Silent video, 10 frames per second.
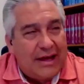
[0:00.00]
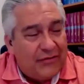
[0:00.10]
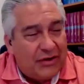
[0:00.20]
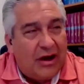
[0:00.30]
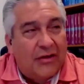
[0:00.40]

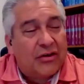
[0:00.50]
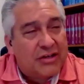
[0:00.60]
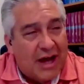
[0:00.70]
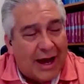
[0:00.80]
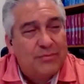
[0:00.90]
even other
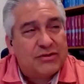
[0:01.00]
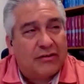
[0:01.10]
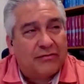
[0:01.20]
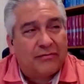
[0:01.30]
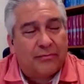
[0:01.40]
types
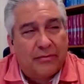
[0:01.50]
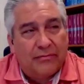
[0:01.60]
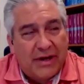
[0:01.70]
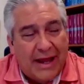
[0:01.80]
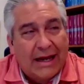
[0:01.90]
of
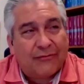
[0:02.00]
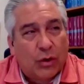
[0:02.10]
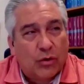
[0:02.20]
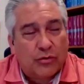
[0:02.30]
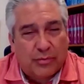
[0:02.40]

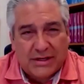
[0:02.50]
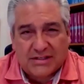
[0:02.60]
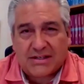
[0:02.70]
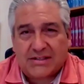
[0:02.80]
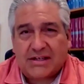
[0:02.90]
native owned
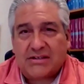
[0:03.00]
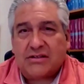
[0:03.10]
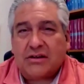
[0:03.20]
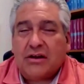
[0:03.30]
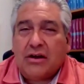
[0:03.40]

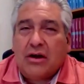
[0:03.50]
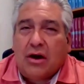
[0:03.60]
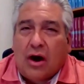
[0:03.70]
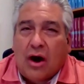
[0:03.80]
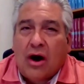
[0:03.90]
businesses
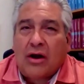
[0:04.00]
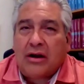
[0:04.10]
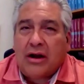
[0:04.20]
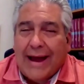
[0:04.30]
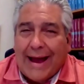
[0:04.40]

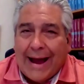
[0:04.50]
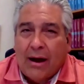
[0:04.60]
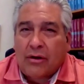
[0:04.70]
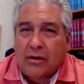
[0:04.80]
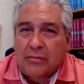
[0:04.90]
on
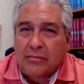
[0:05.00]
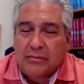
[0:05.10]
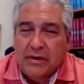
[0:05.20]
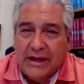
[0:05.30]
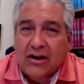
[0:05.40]
our,
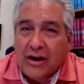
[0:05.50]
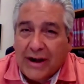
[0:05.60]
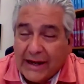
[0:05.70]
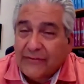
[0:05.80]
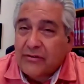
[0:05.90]
in our
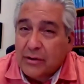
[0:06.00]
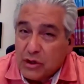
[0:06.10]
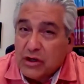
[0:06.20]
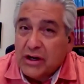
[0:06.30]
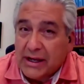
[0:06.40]
native
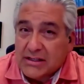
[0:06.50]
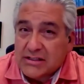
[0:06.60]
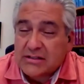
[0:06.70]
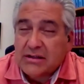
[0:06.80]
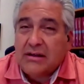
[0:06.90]

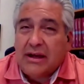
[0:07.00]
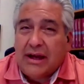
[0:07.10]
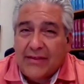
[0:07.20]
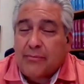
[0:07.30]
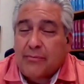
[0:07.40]
communities,
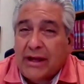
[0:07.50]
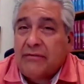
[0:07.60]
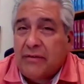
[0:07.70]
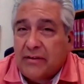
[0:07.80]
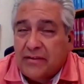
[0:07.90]
and the
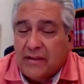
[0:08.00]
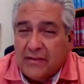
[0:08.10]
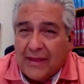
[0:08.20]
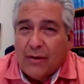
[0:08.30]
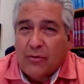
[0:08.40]
benefit
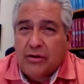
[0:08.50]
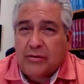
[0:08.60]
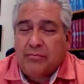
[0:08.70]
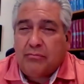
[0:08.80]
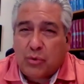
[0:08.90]
that that
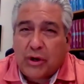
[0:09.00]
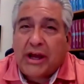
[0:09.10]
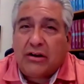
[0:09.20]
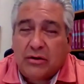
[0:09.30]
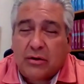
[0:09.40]
would
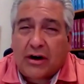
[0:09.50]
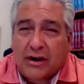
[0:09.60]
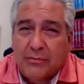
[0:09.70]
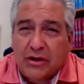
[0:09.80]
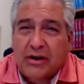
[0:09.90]
bring to our
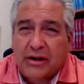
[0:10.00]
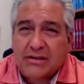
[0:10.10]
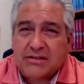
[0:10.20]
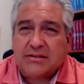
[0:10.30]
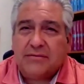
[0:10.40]

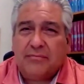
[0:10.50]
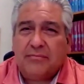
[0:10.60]
communities.